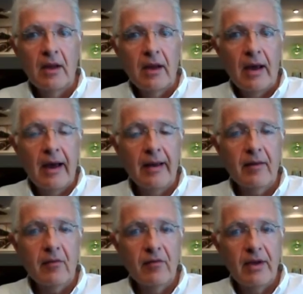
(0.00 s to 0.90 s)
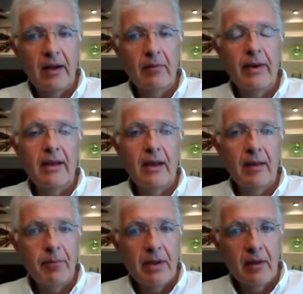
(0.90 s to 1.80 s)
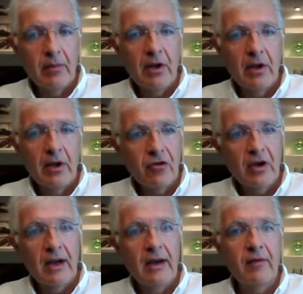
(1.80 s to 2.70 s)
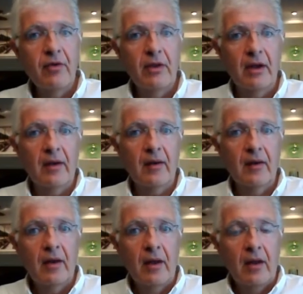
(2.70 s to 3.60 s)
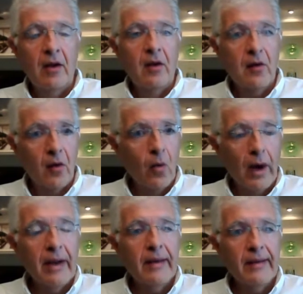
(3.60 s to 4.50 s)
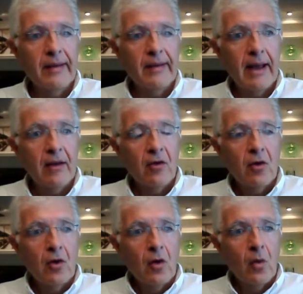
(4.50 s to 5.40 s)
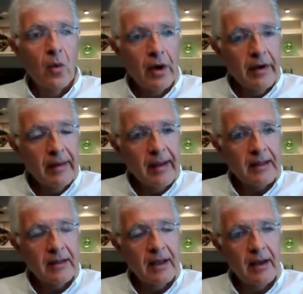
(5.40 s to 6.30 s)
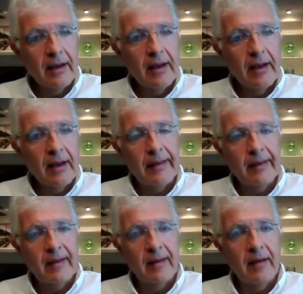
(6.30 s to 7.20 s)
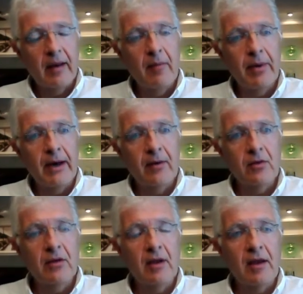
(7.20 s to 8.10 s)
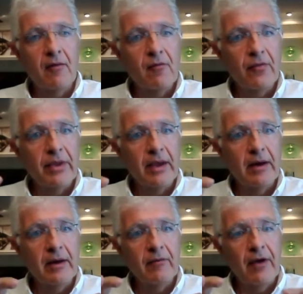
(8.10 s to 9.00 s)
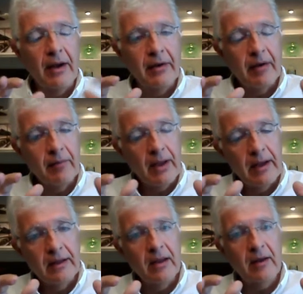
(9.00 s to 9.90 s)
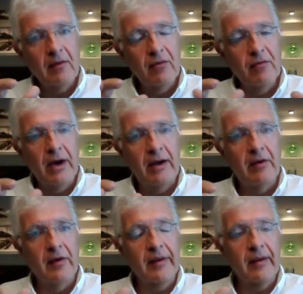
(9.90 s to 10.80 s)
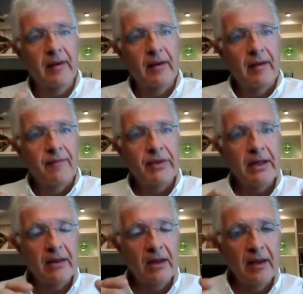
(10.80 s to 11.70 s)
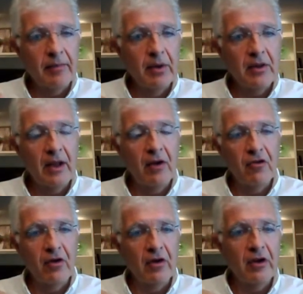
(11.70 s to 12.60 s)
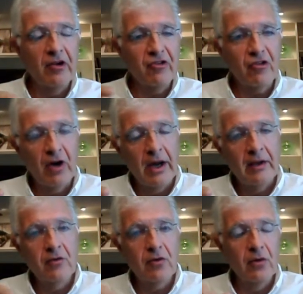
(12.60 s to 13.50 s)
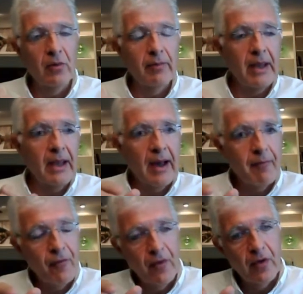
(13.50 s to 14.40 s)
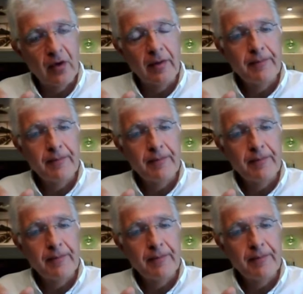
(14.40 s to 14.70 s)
as revealed by epidemiological evidence. So why is that? What is that telling us about the vulnerabilities of the virus that this mutation is trying to make up for?